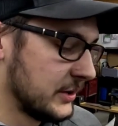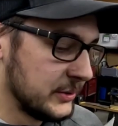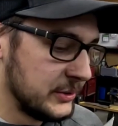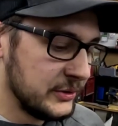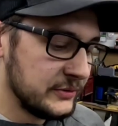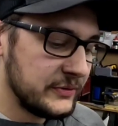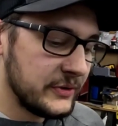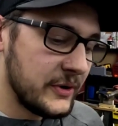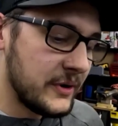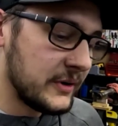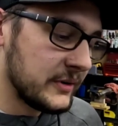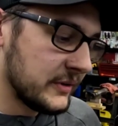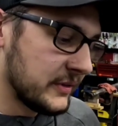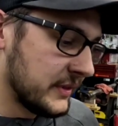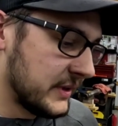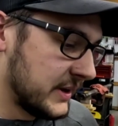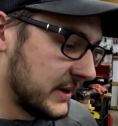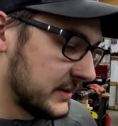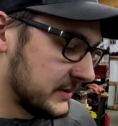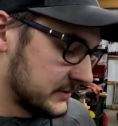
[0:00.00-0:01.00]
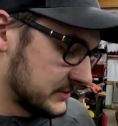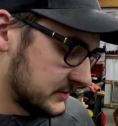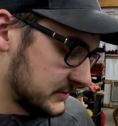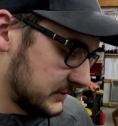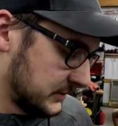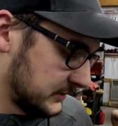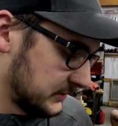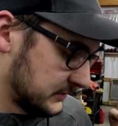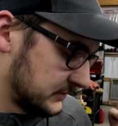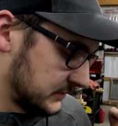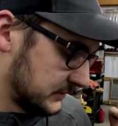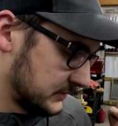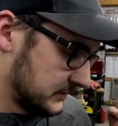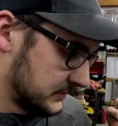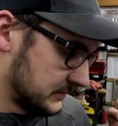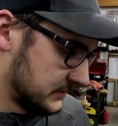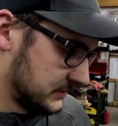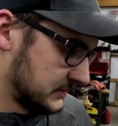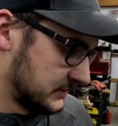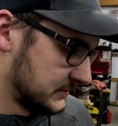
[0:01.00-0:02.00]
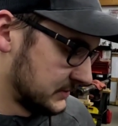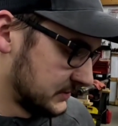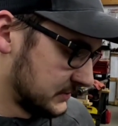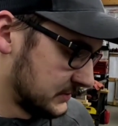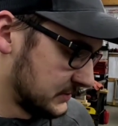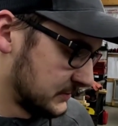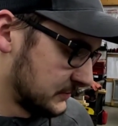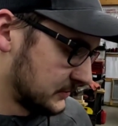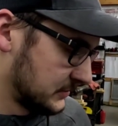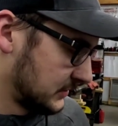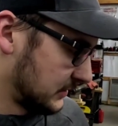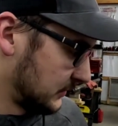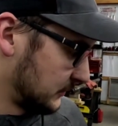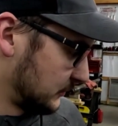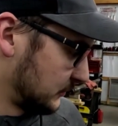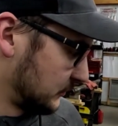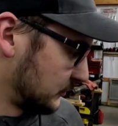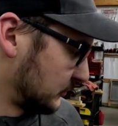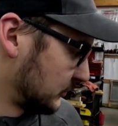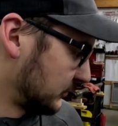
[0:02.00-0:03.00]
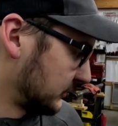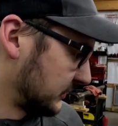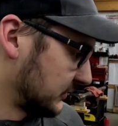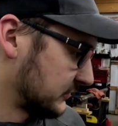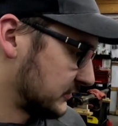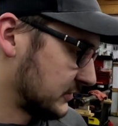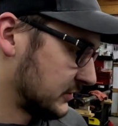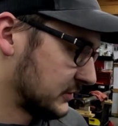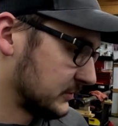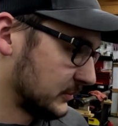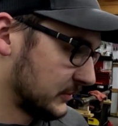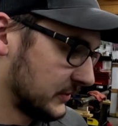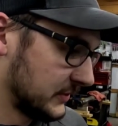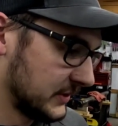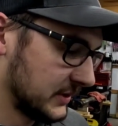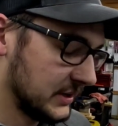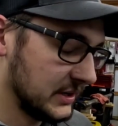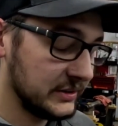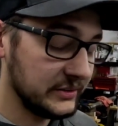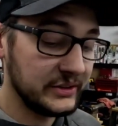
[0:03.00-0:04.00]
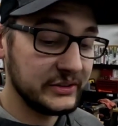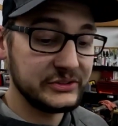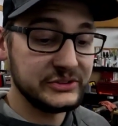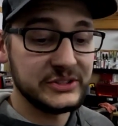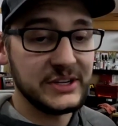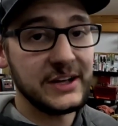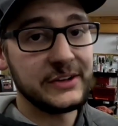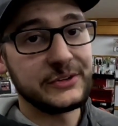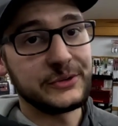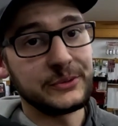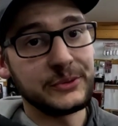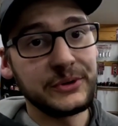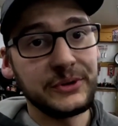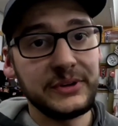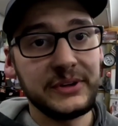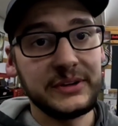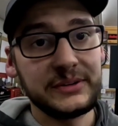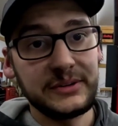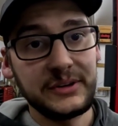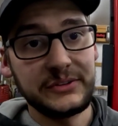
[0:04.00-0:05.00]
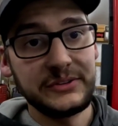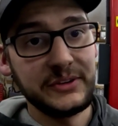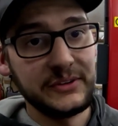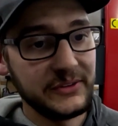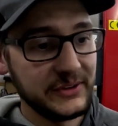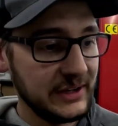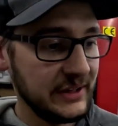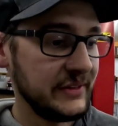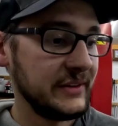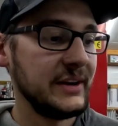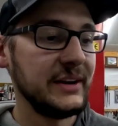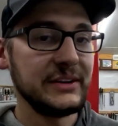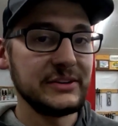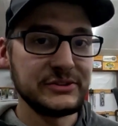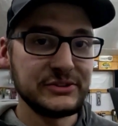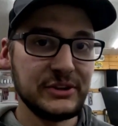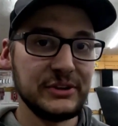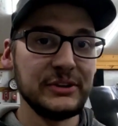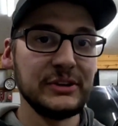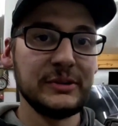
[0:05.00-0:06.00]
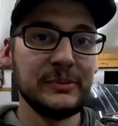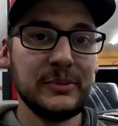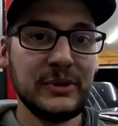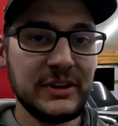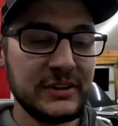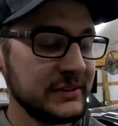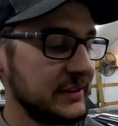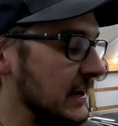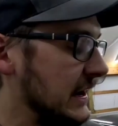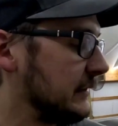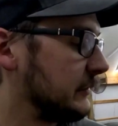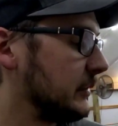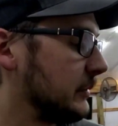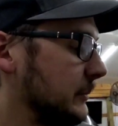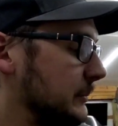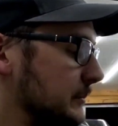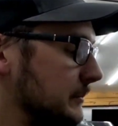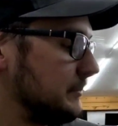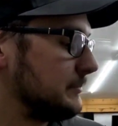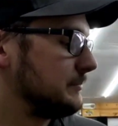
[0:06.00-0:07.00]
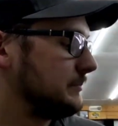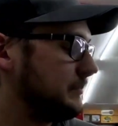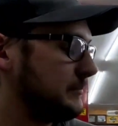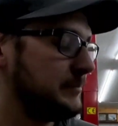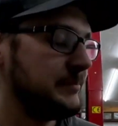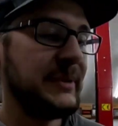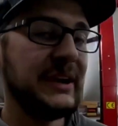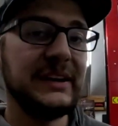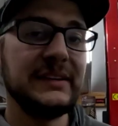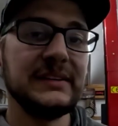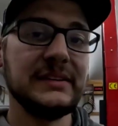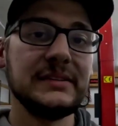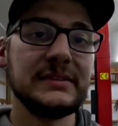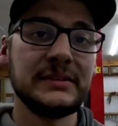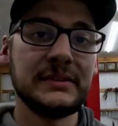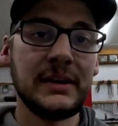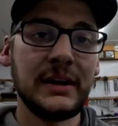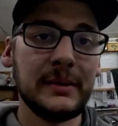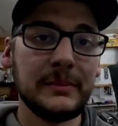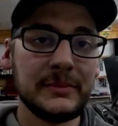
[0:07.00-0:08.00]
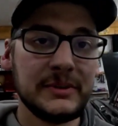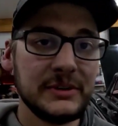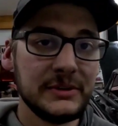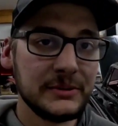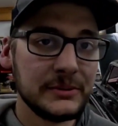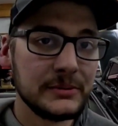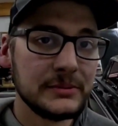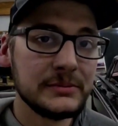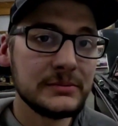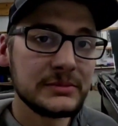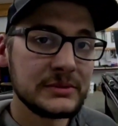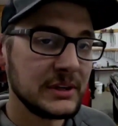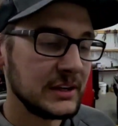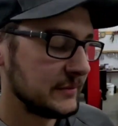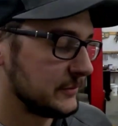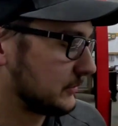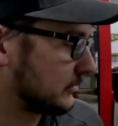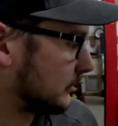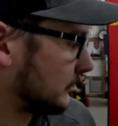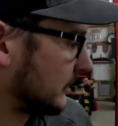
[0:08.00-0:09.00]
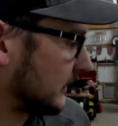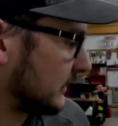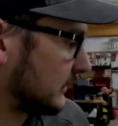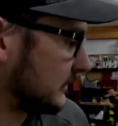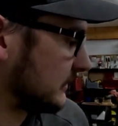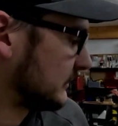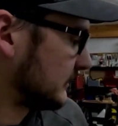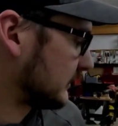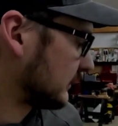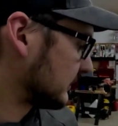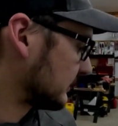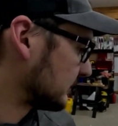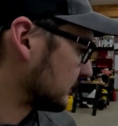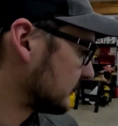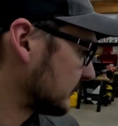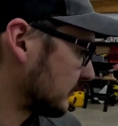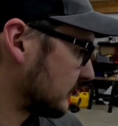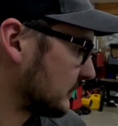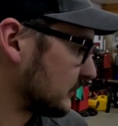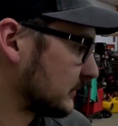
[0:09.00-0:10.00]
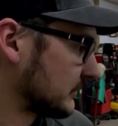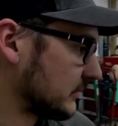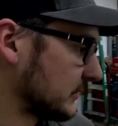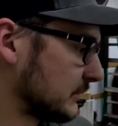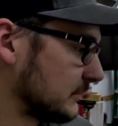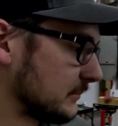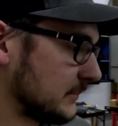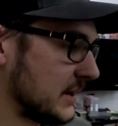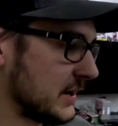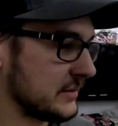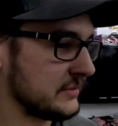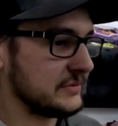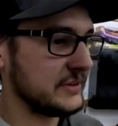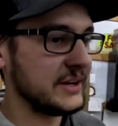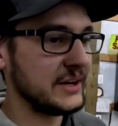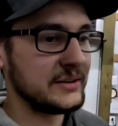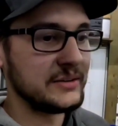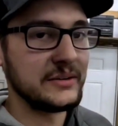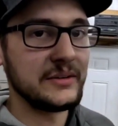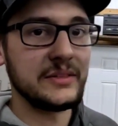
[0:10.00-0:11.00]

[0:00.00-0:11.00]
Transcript: go too far into that because we're not really concerned with that. Unless you guys are really interested in that, then I can show you. But it's kind of a maintenance type deal, kind of a repair, you know, nothing really modified or